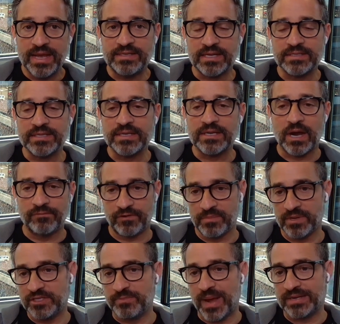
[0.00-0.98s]
It doesn't come
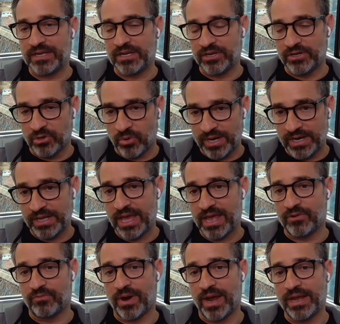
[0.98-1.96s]
from expecting you're going to
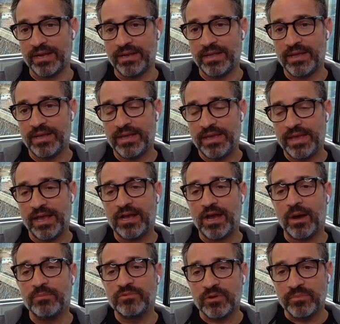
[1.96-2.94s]
get it right. It
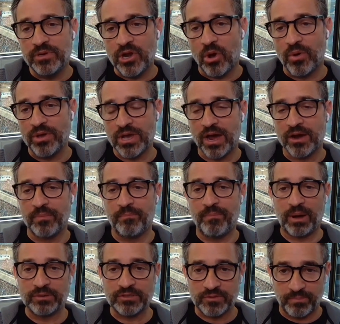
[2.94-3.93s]
comes from knowing how to
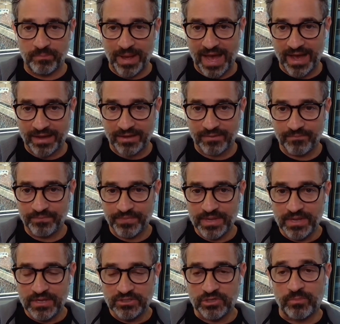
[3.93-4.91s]
bounce back.
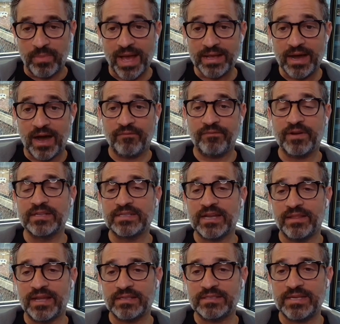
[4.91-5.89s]
So my
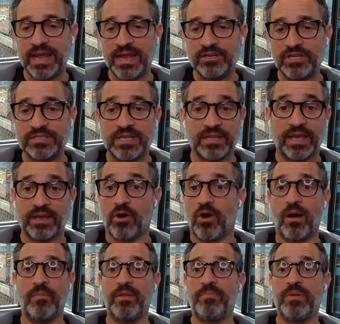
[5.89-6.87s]
confidence on that stage isn't like,
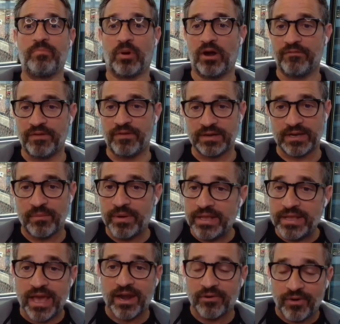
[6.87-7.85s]
oh, I'm going to be perfect. I'm
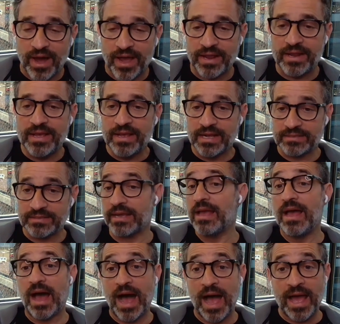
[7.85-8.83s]
going to get it right. It's
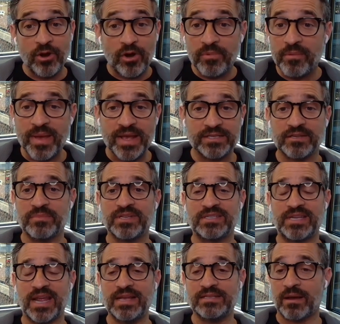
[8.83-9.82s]
like, I know I'm going to make some
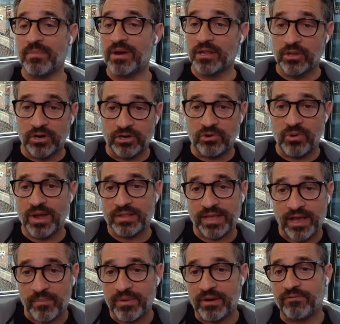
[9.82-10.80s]
mistakes. I'm going to learn
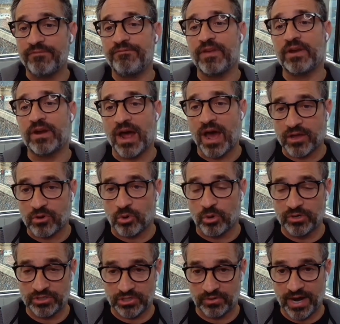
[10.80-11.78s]
quickly. I'm going to figure out how to
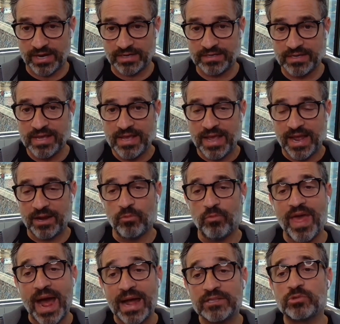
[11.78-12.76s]
course correct.
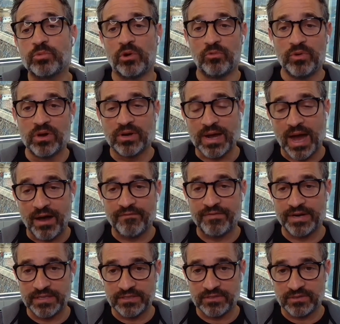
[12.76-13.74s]
And that's where real
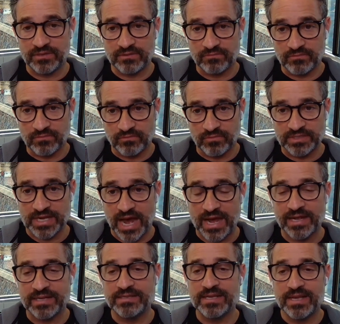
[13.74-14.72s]
confidence
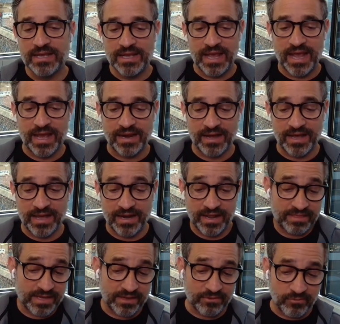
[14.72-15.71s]
resides. And
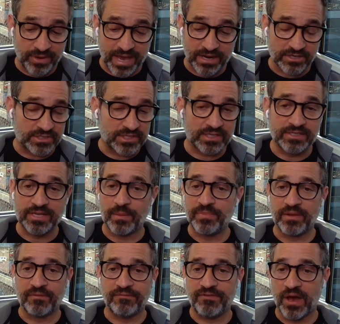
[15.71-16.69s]
I think we got to just
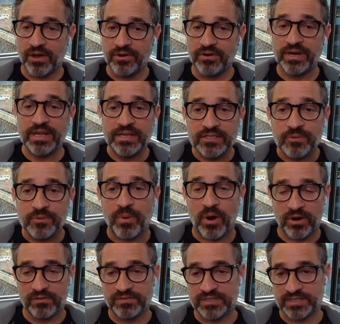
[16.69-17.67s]
accept that failure is a
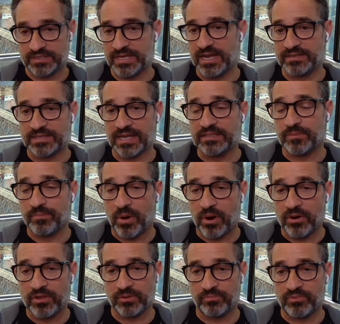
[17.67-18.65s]
part of success. That's a
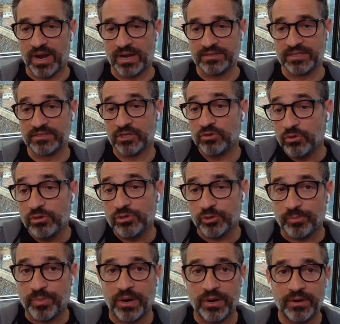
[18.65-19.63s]
part of the process, a
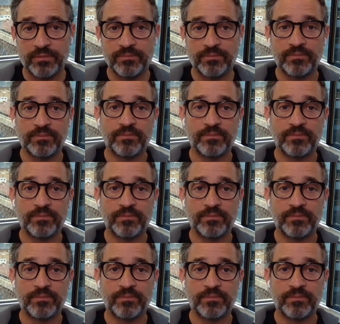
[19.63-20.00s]
crucial part.